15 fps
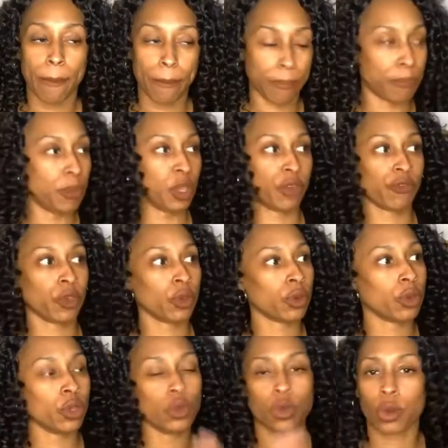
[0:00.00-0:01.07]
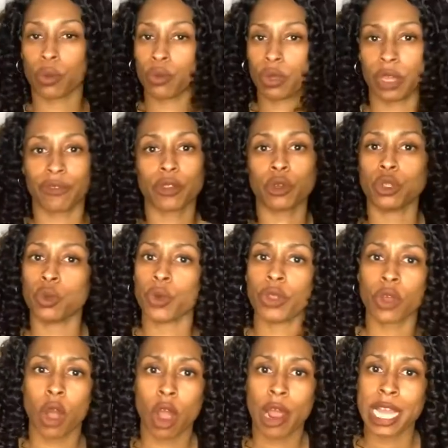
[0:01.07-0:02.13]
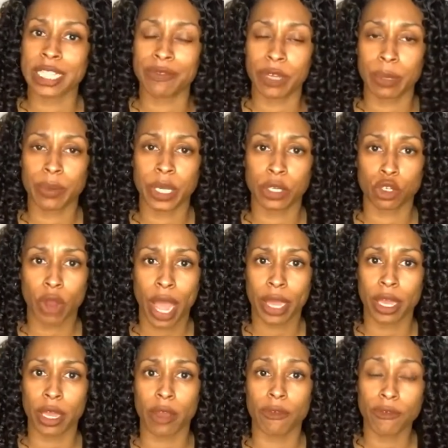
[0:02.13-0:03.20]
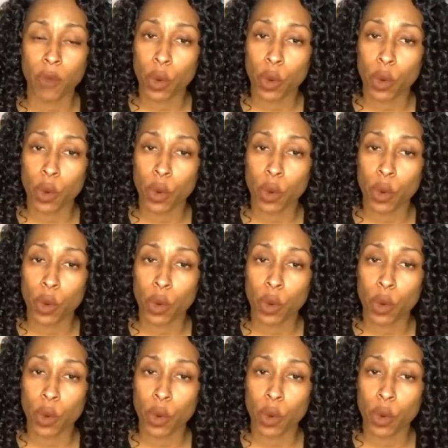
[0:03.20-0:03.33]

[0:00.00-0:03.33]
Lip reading: if you're, if they're doing the RSVP tracking for